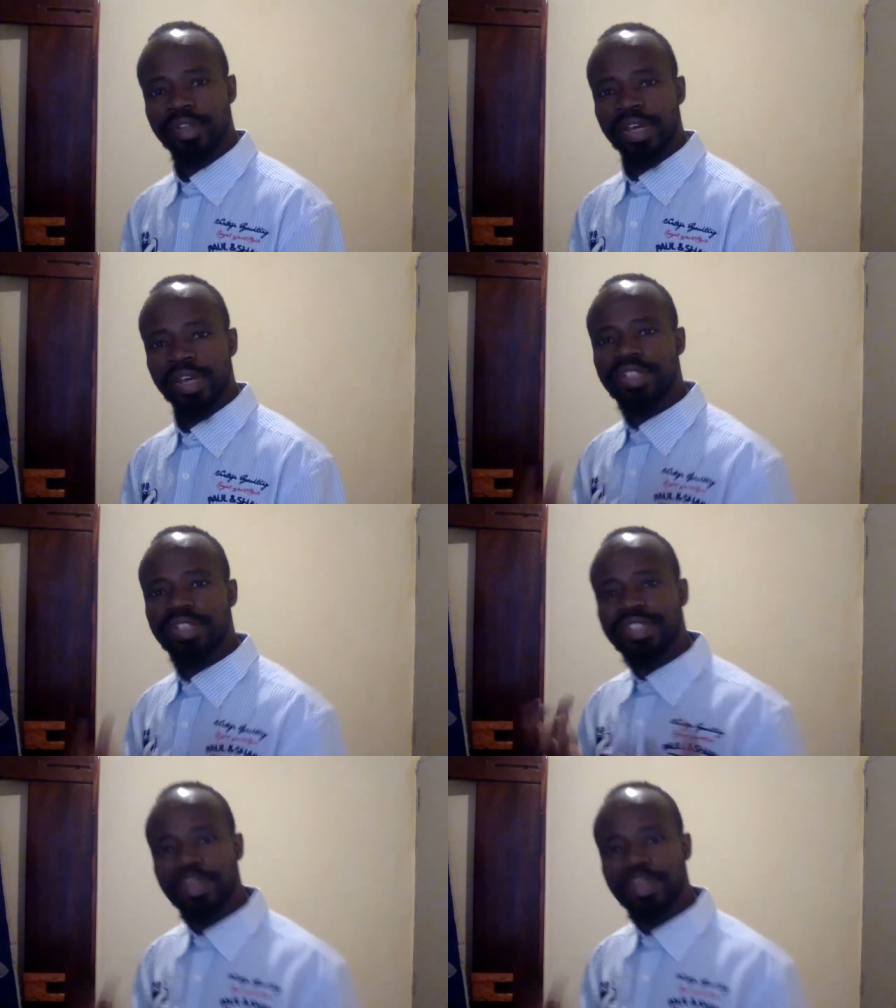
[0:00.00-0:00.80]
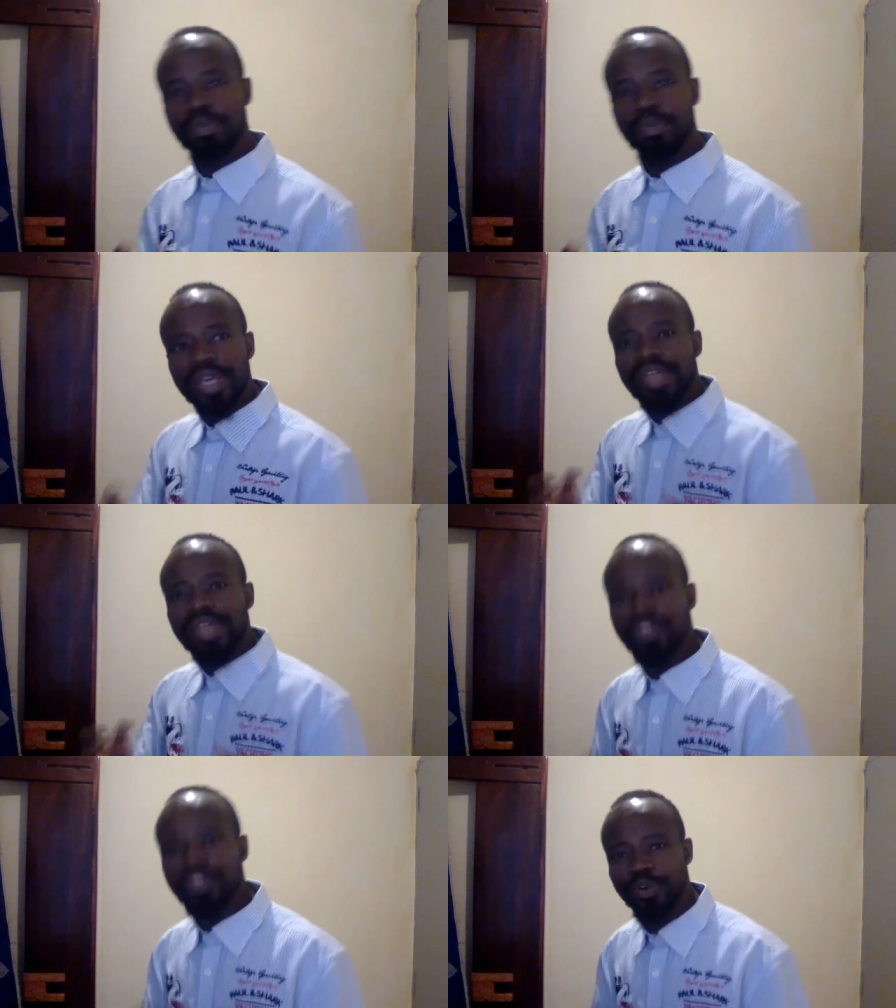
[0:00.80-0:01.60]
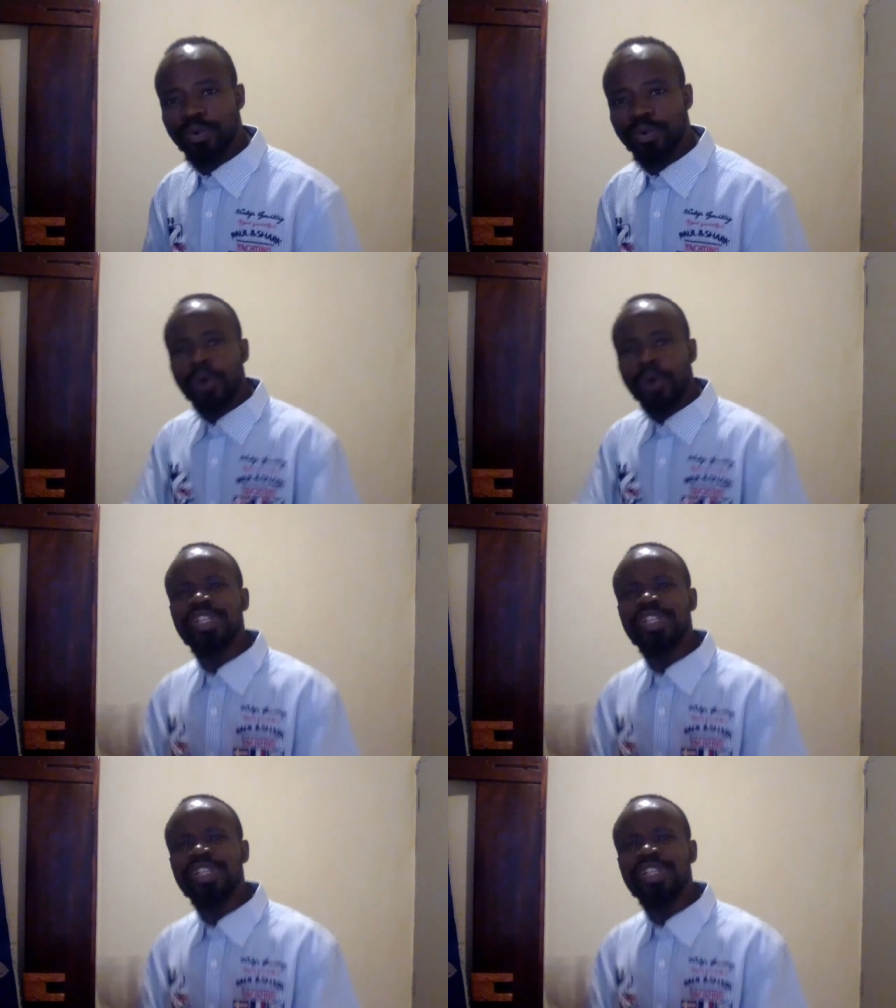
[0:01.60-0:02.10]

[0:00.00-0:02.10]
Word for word: It's the you know Holy